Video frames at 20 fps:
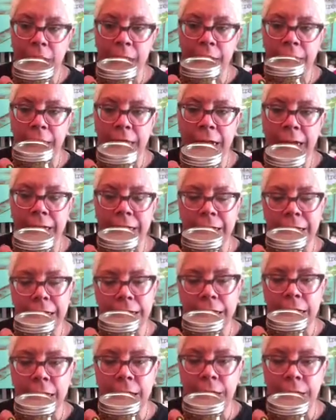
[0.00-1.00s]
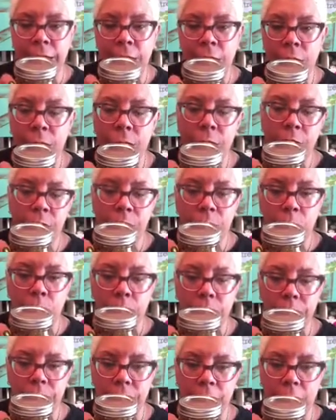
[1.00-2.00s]
and let it stay there for
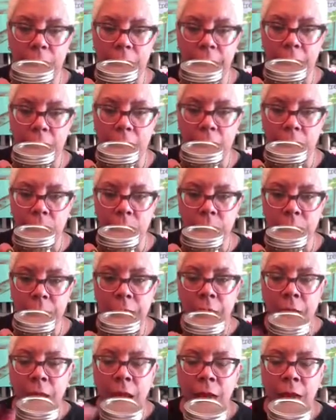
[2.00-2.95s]
4 to 5 hours.